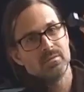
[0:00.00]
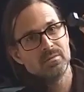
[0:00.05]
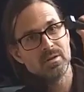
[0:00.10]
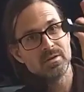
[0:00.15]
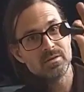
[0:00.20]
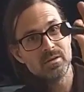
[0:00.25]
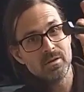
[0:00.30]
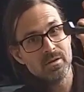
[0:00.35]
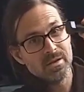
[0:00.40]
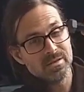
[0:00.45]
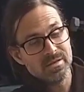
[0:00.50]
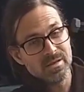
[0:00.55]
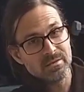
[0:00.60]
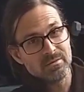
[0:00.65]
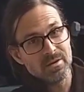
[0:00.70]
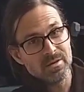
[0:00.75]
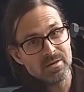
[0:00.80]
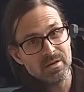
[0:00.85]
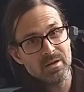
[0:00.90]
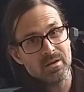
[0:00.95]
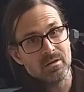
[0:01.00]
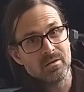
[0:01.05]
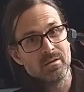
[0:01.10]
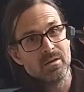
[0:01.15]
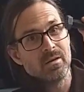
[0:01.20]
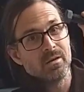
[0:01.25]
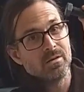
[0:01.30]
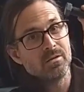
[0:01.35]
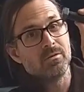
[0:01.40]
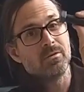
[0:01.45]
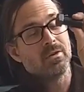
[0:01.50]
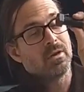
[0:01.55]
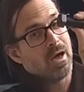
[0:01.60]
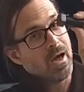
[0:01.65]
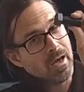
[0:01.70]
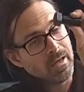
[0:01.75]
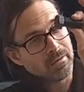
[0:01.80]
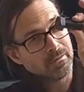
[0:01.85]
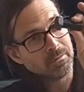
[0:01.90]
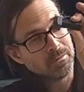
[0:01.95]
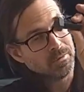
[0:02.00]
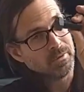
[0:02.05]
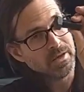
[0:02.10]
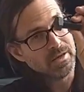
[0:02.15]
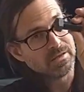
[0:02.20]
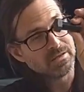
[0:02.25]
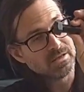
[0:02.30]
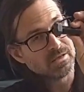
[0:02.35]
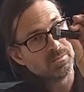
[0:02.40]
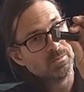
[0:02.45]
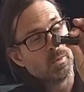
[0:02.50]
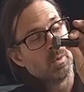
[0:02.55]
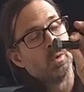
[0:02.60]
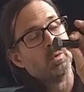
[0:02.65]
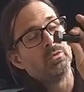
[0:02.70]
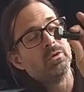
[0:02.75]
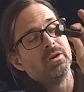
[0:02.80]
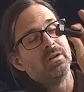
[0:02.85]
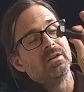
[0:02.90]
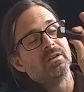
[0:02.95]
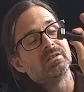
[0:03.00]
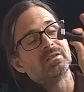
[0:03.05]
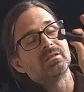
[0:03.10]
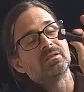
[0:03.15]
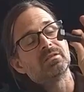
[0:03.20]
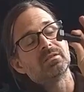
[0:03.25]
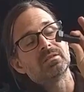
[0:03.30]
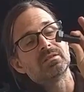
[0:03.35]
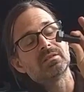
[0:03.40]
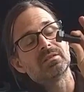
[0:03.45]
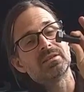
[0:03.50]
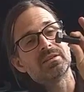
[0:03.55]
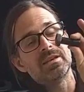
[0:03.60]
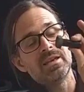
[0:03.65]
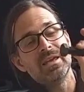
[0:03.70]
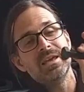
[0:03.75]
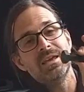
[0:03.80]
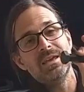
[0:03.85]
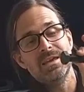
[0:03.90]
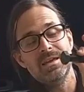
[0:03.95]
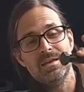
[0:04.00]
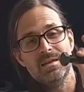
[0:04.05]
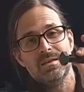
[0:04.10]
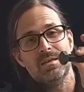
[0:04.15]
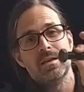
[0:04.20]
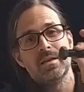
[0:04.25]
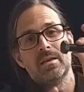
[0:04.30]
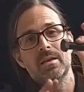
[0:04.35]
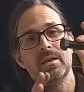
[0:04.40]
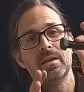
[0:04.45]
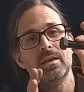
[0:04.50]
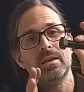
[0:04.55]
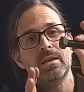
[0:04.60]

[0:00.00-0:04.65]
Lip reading: That's it right there. You gotta replace this bolt. It is key. Like,